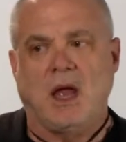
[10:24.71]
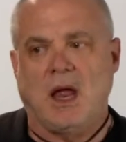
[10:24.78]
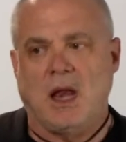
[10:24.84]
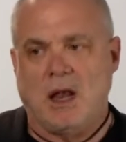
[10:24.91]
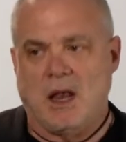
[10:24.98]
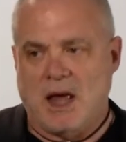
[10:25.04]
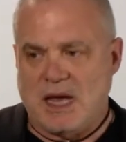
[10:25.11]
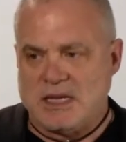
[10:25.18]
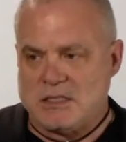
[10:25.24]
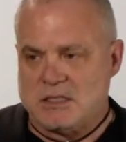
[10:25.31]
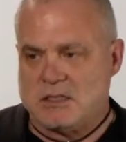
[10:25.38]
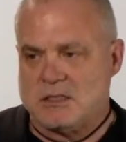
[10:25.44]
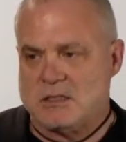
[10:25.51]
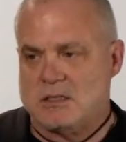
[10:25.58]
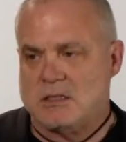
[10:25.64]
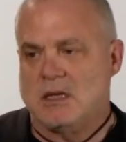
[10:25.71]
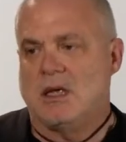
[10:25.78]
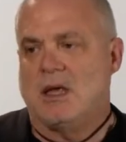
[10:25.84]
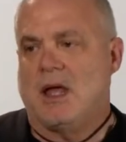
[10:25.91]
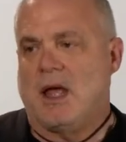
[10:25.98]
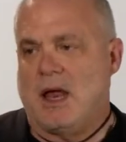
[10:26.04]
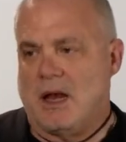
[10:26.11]
and less
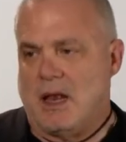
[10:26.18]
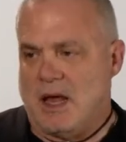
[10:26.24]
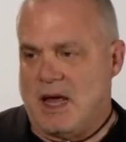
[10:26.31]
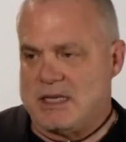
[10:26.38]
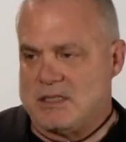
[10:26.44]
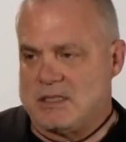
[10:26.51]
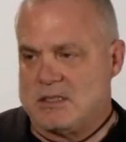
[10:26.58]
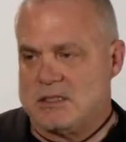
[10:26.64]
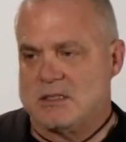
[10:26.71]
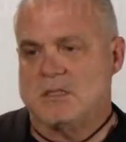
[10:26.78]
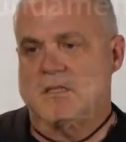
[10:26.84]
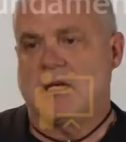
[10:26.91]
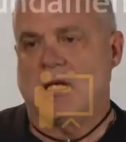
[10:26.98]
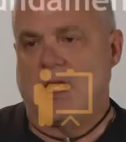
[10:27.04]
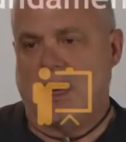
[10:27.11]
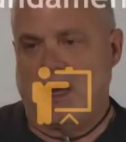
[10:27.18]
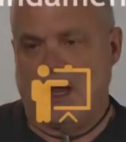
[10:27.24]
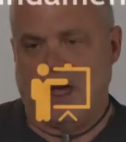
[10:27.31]
and less and